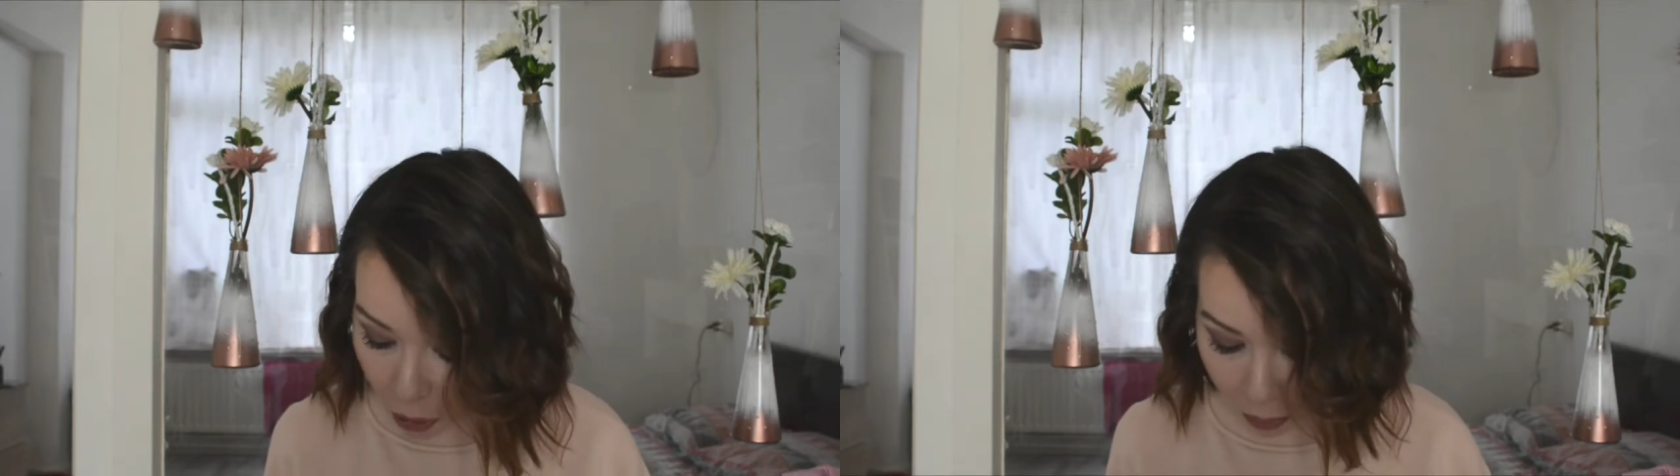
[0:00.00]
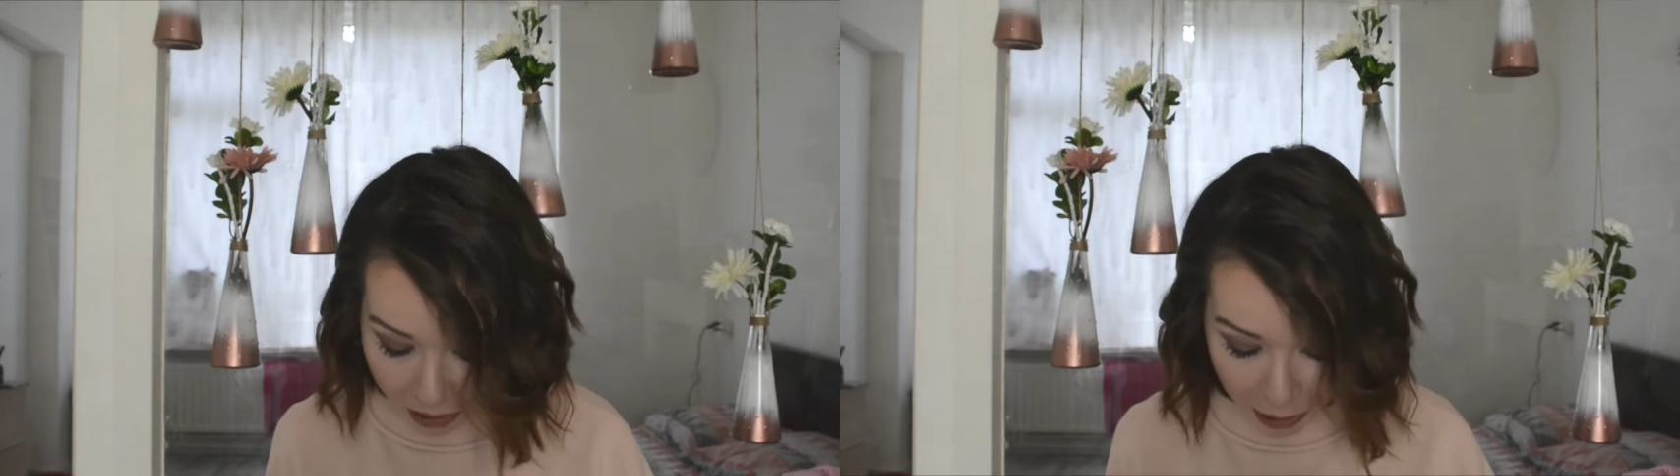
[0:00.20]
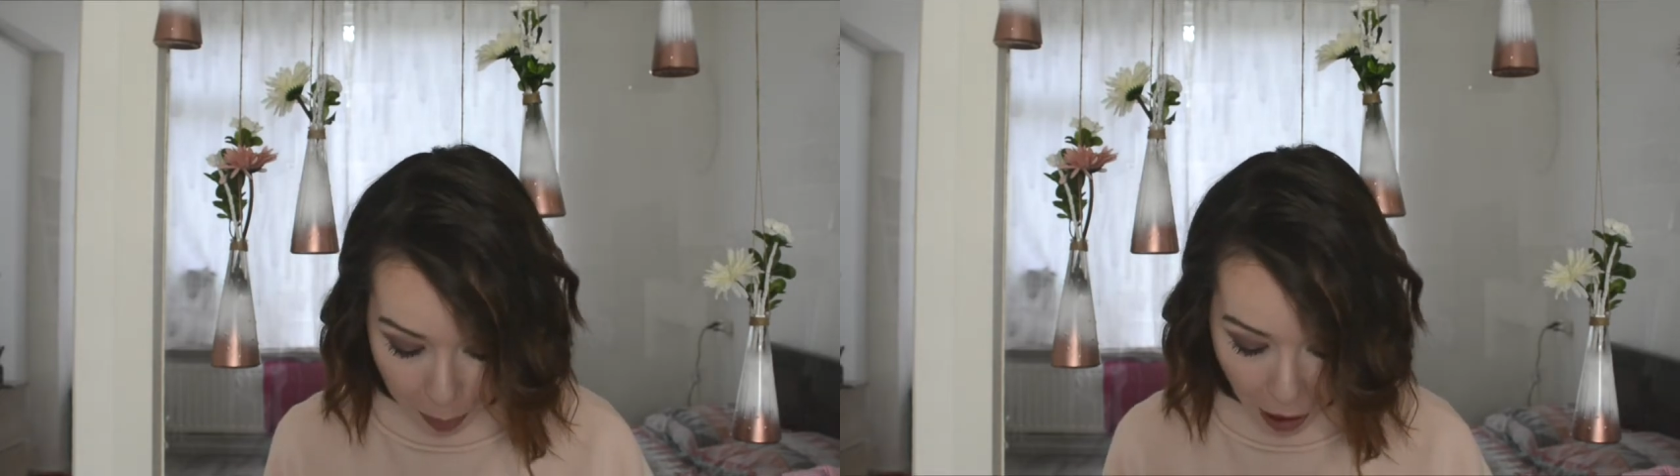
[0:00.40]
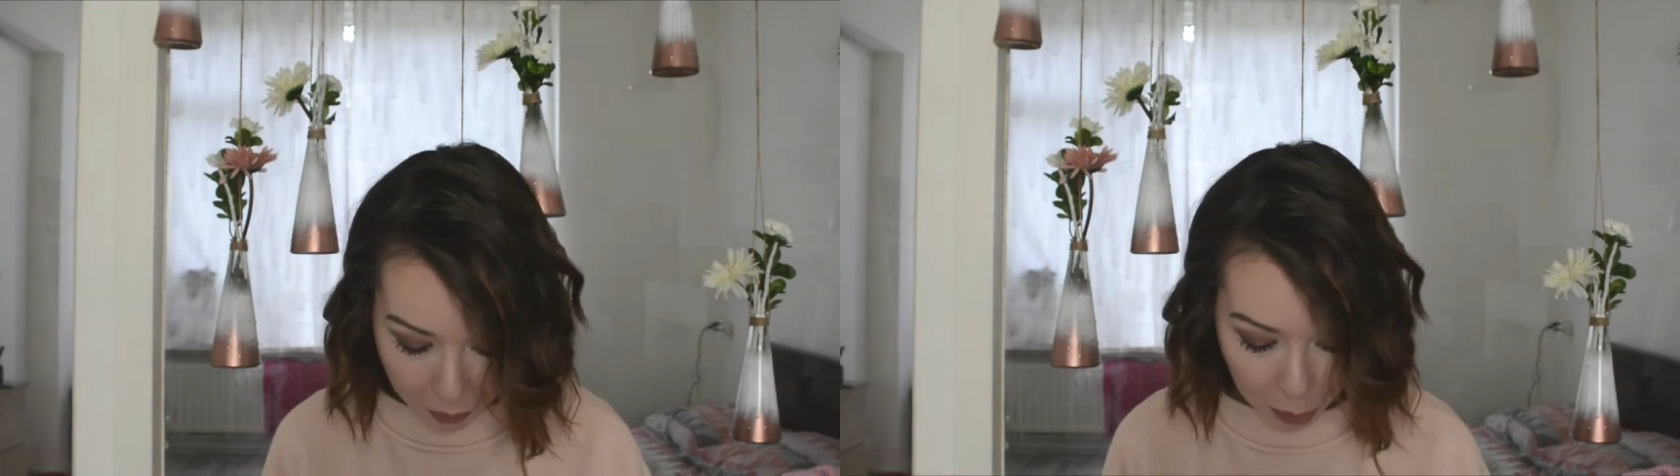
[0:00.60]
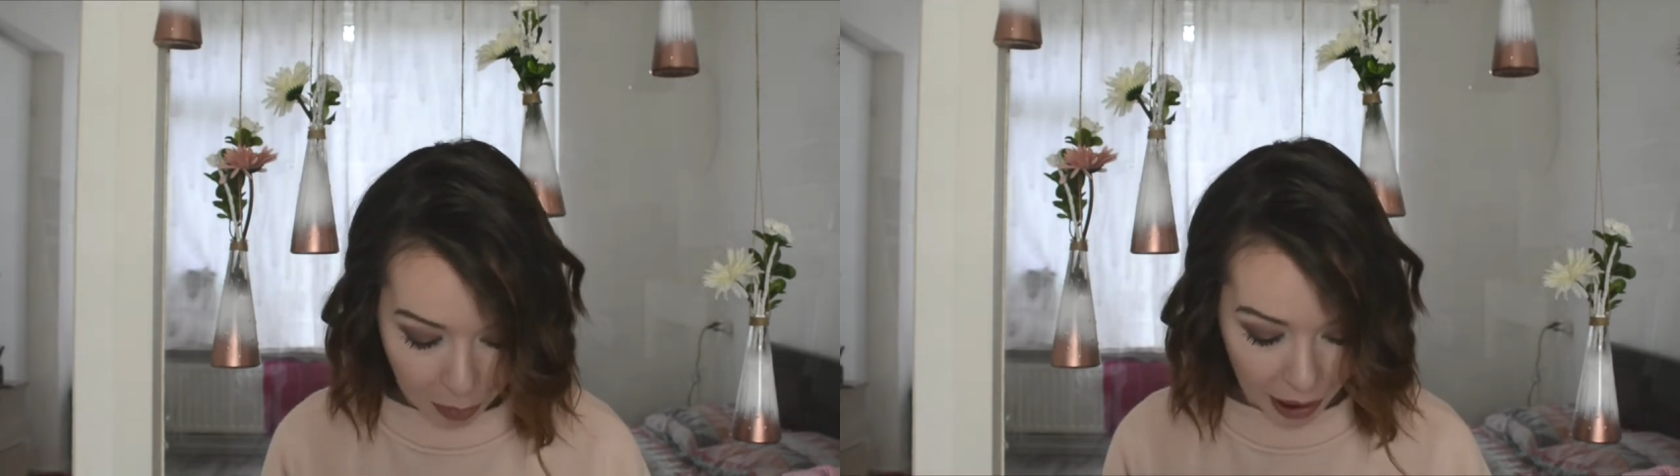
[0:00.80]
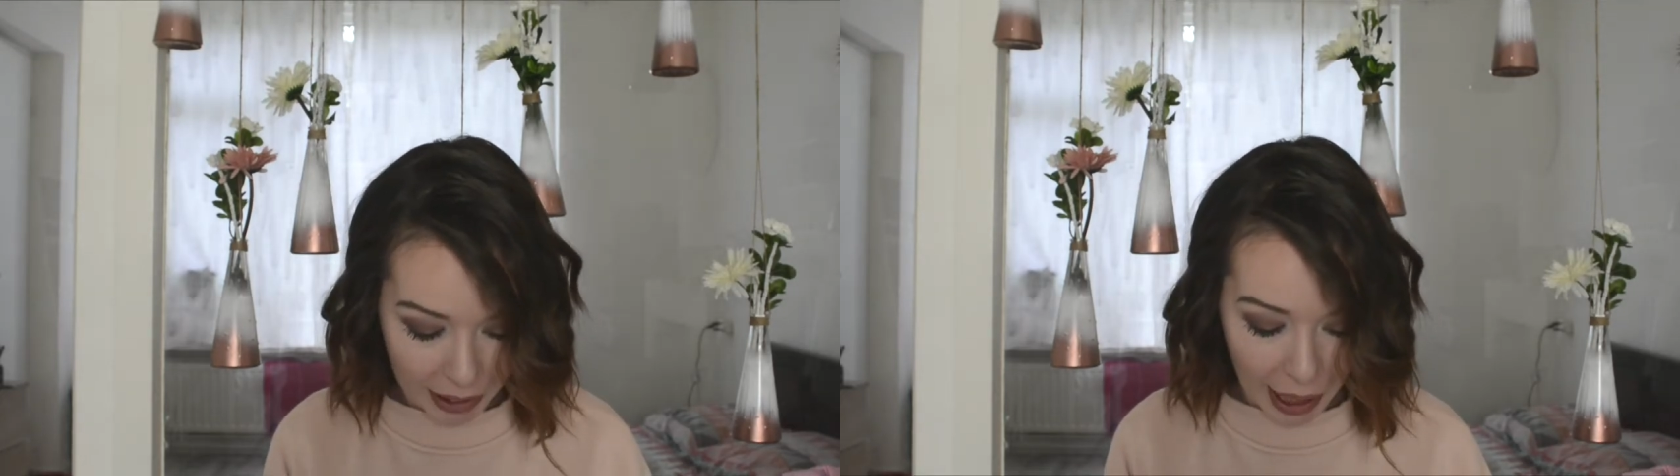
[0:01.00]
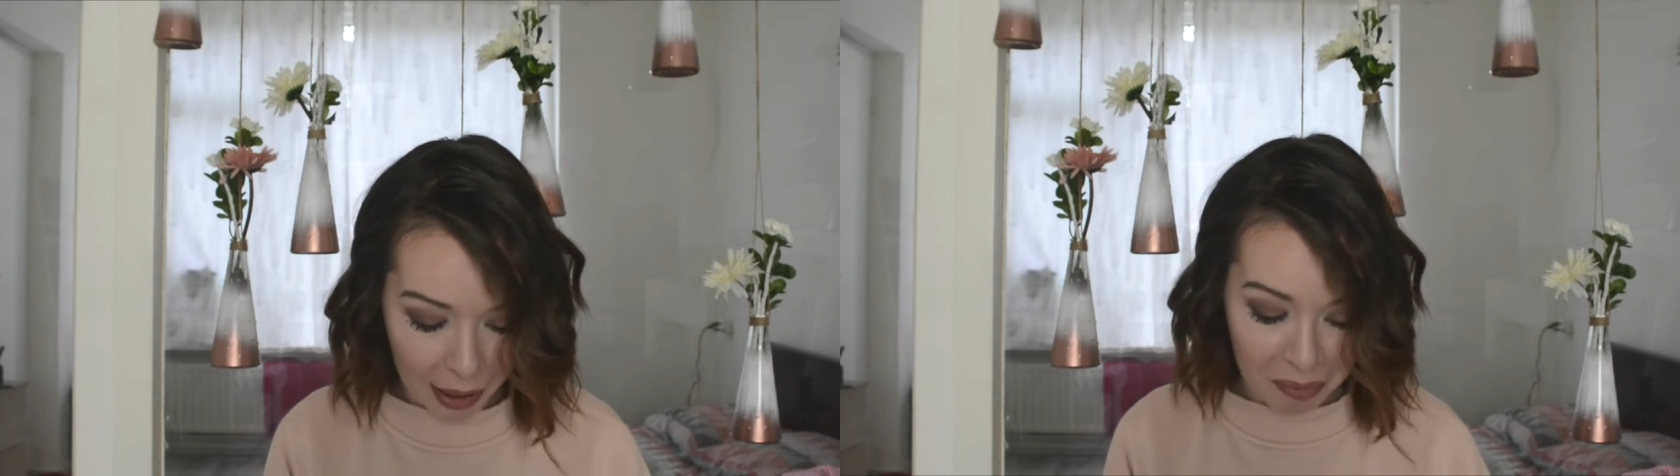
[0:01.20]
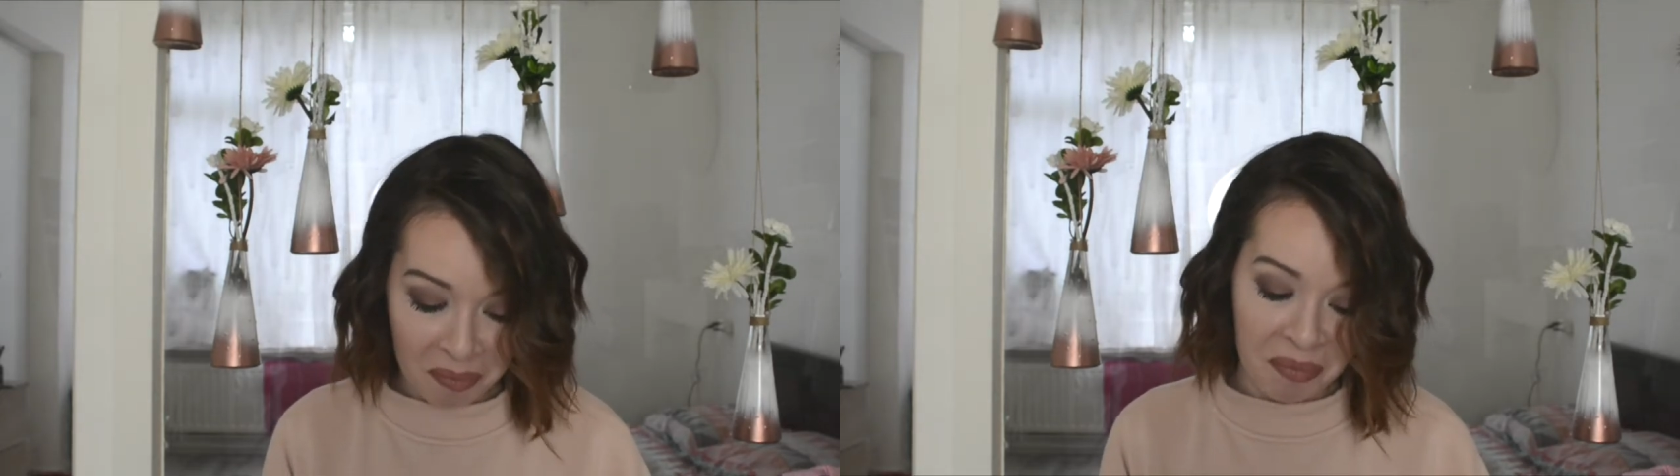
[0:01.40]
wanted a perfume like
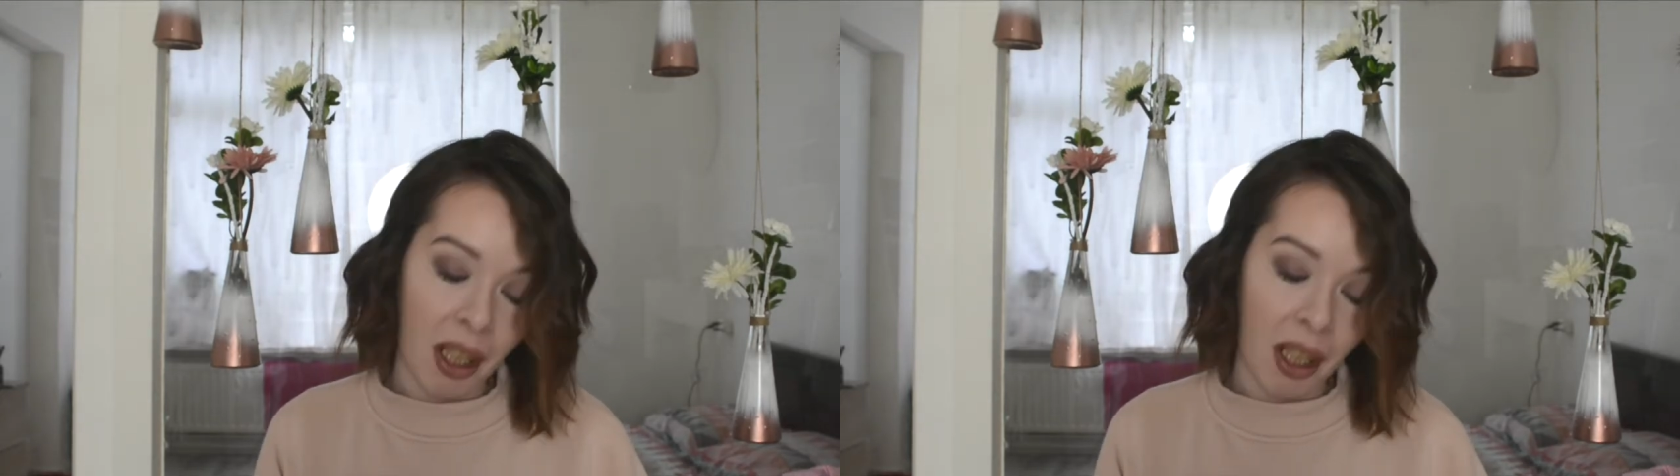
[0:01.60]
that.